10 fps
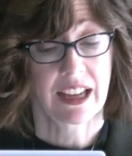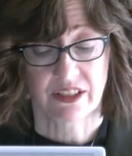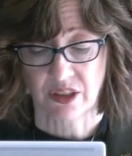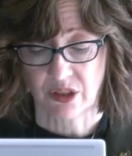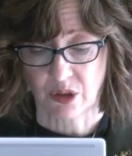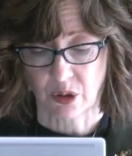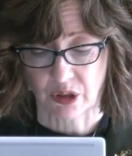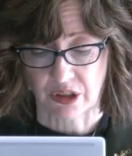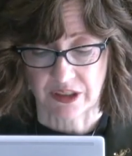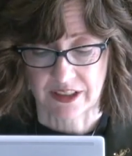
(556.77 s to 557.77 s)

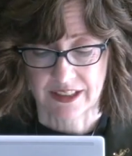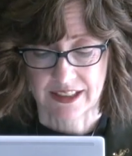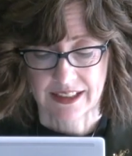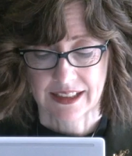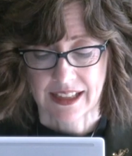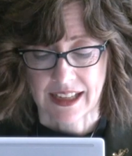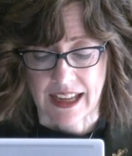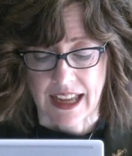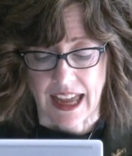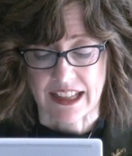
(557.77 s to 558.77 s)
understood.
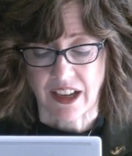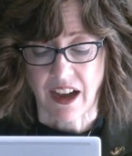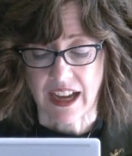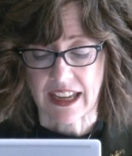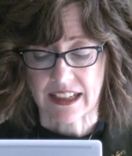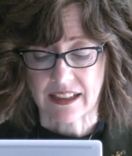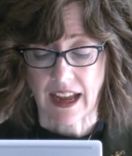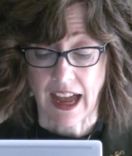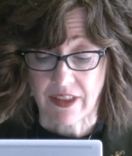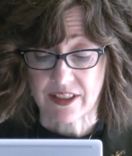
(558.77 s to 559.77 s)
As I
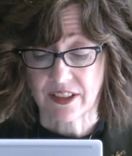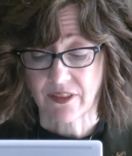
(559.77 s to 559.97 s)
and others